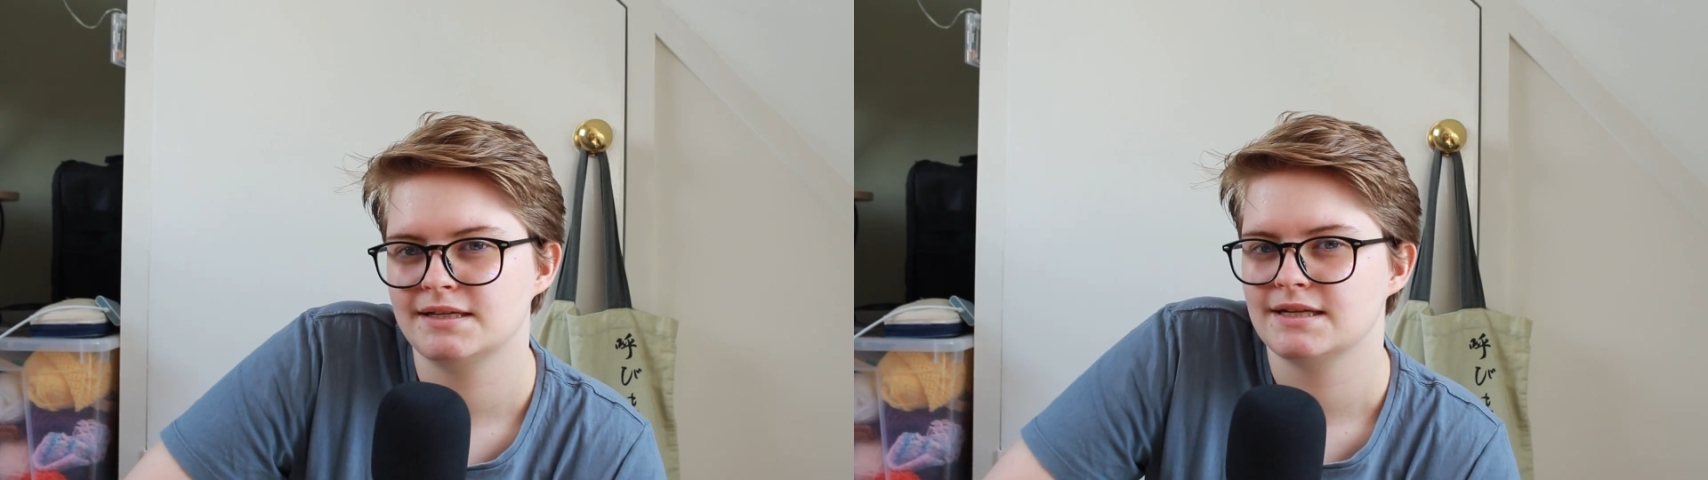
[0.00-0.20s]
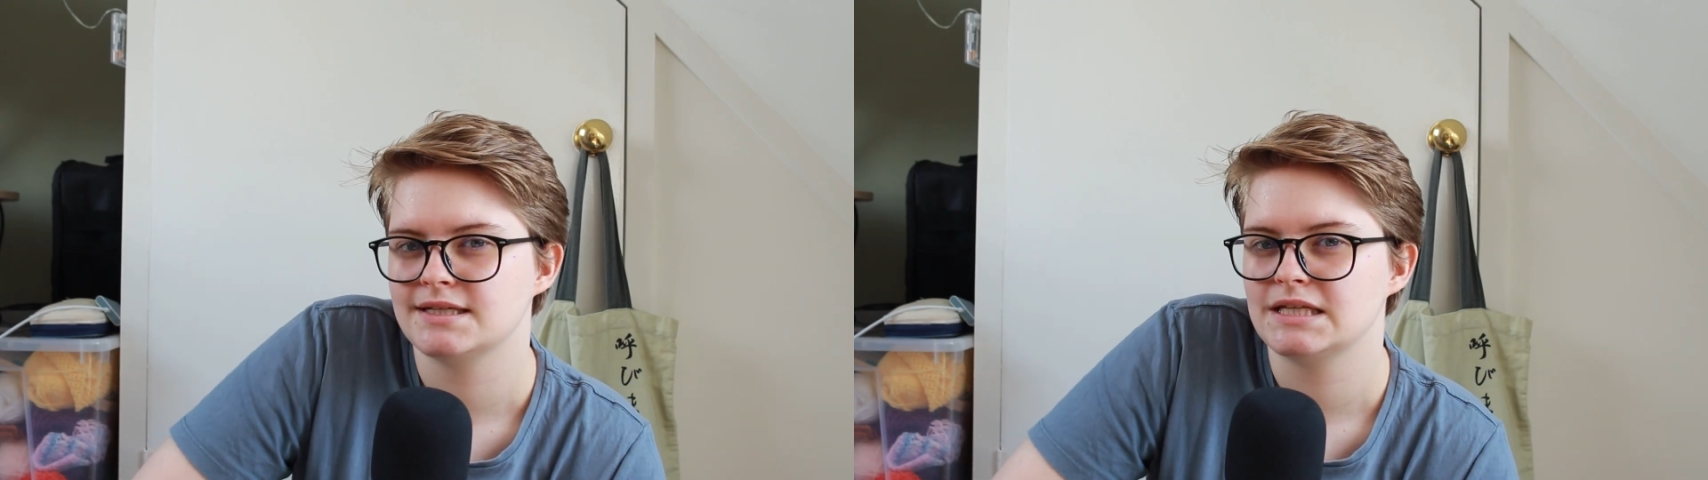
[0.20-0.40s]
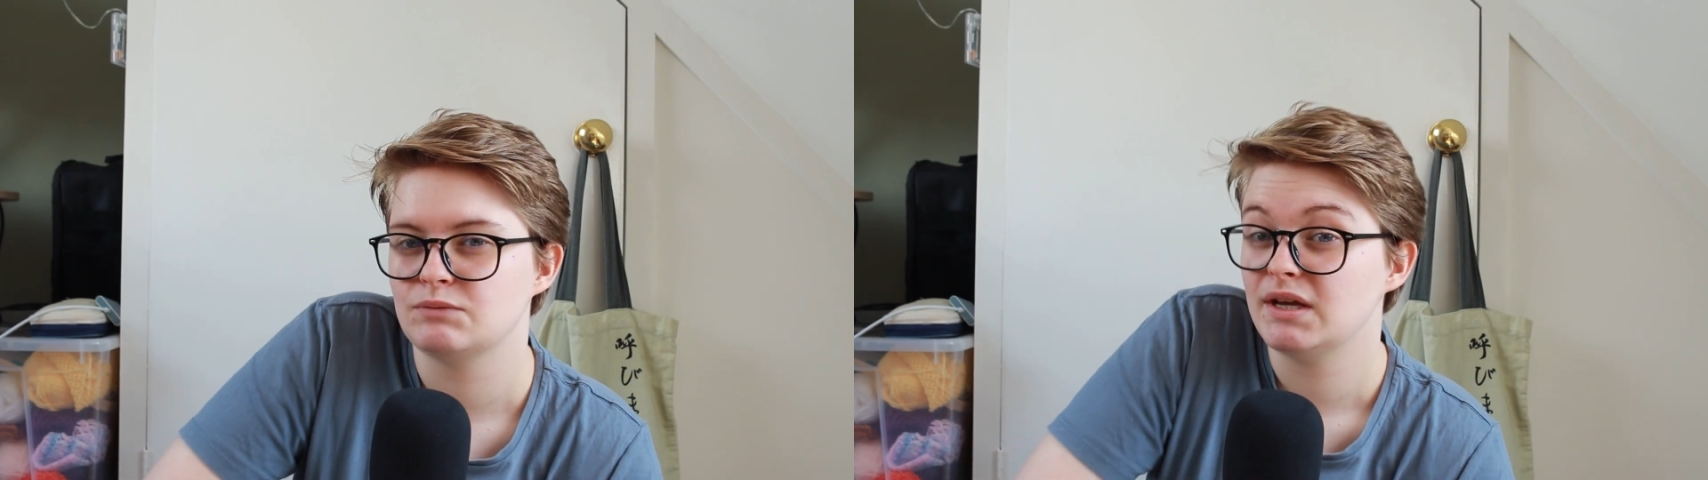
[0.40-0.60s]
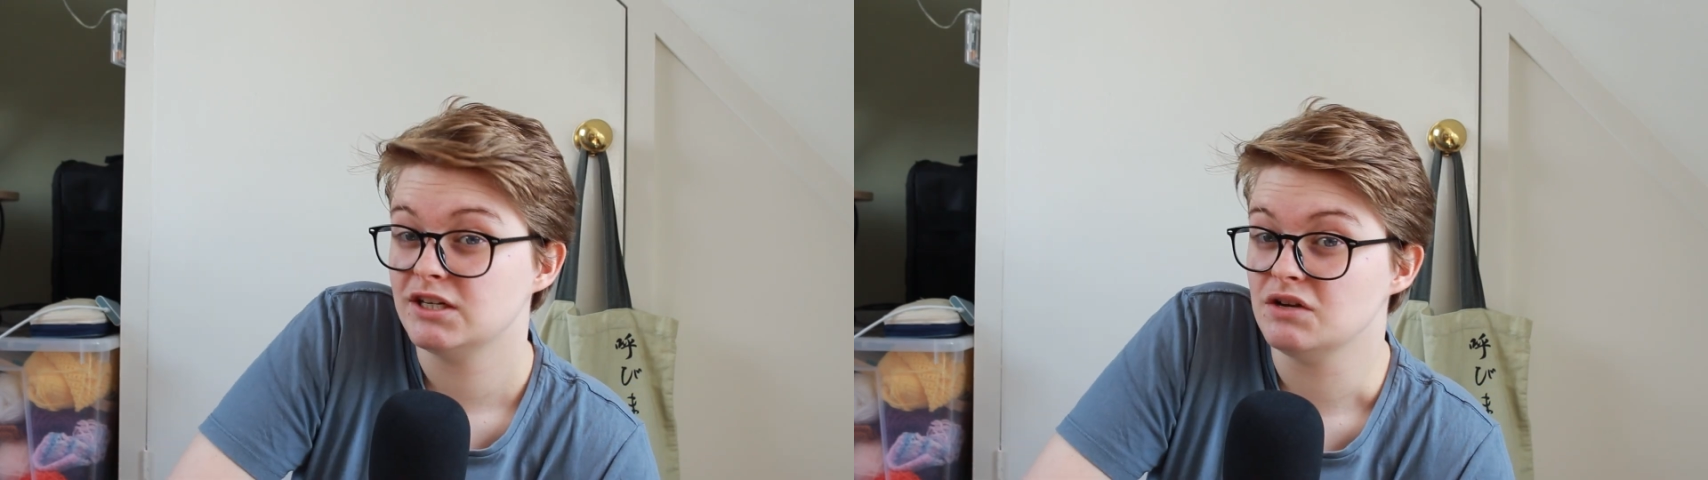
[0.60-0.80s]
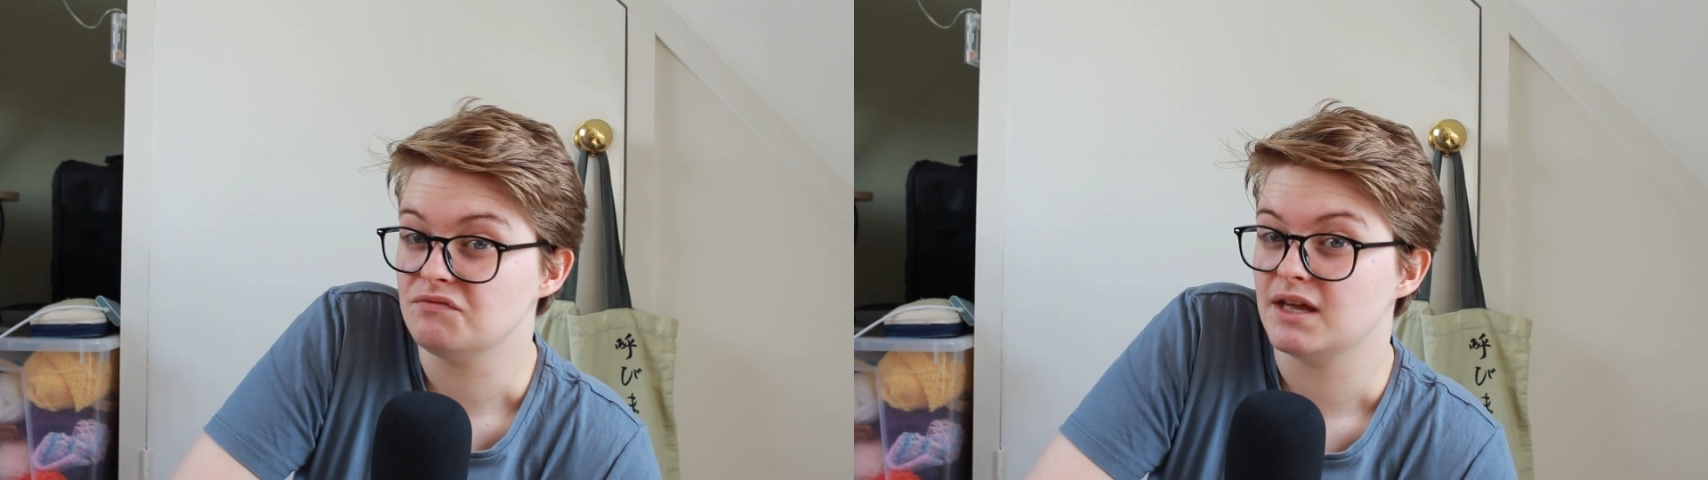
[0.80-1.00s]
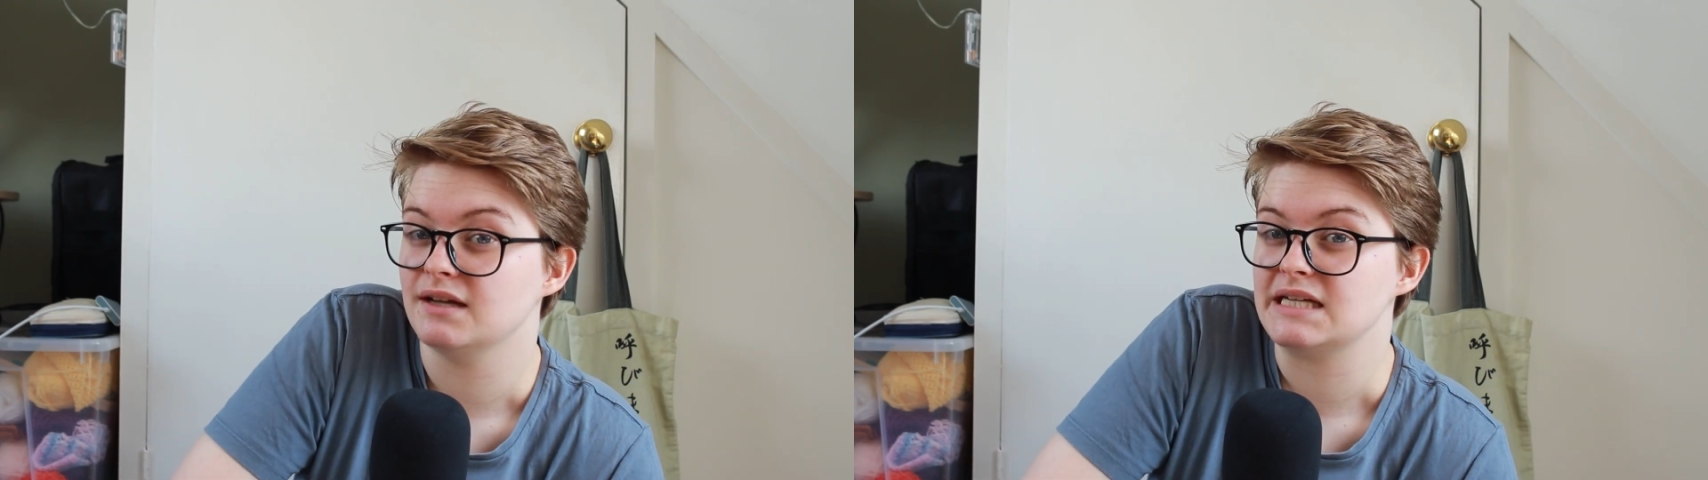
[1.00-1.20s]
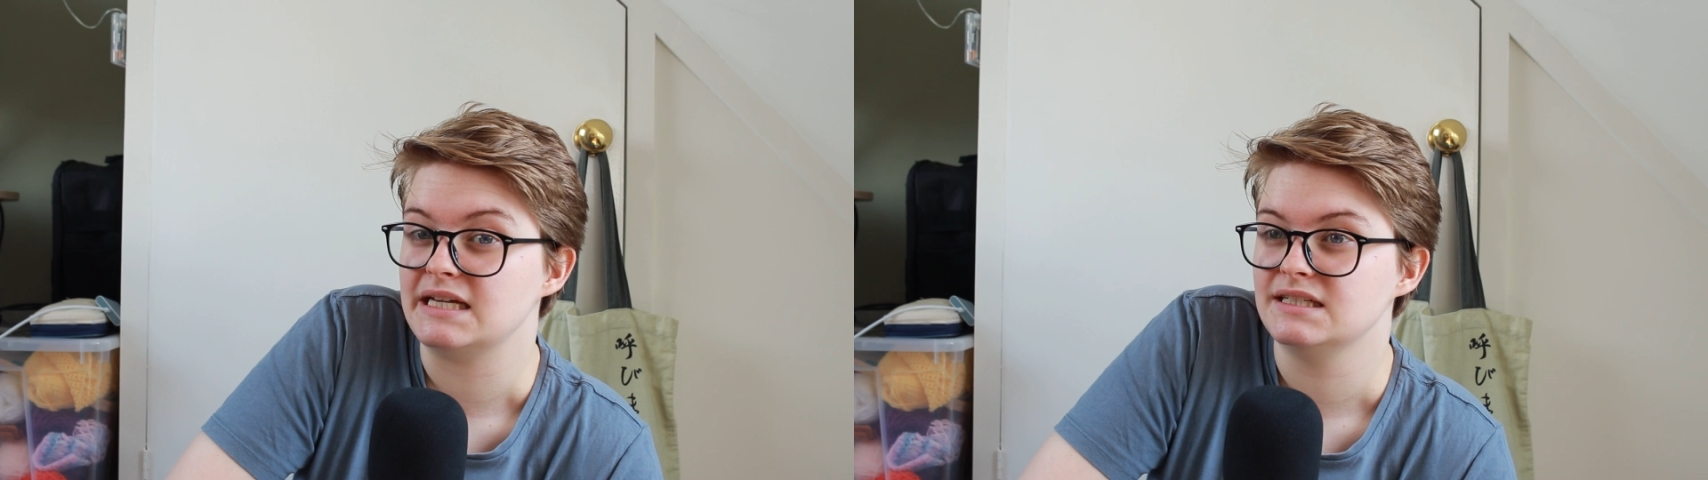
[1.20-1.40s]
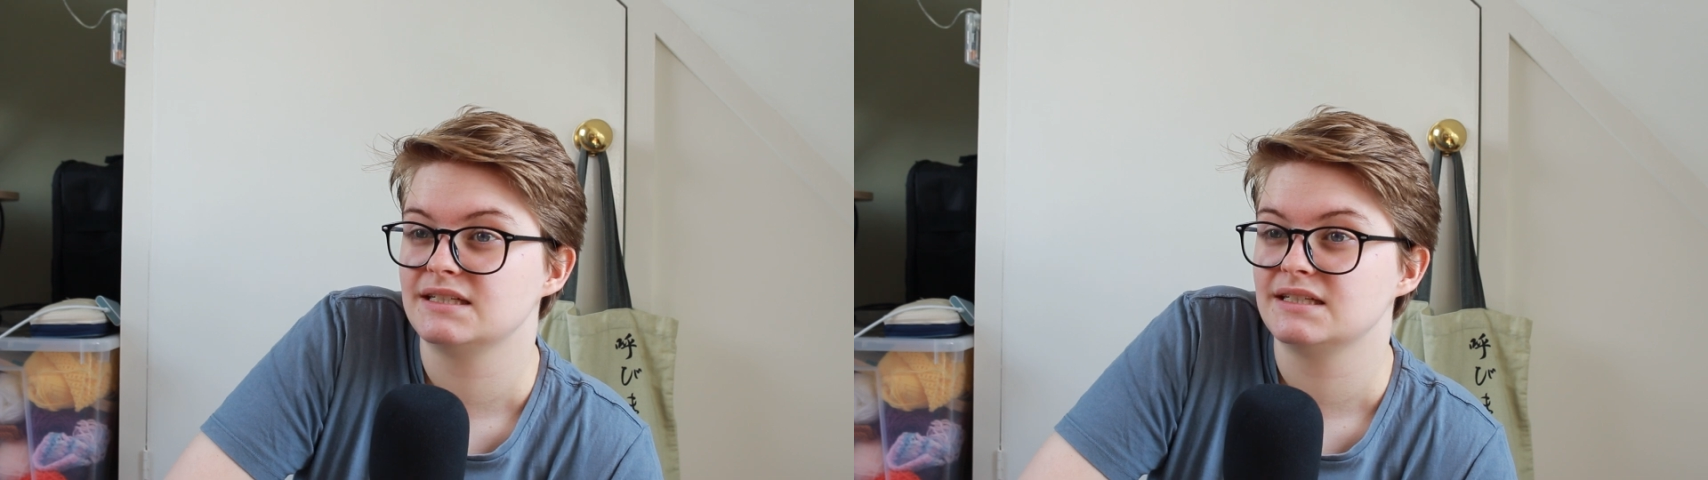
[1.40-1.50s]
anticipation of that date.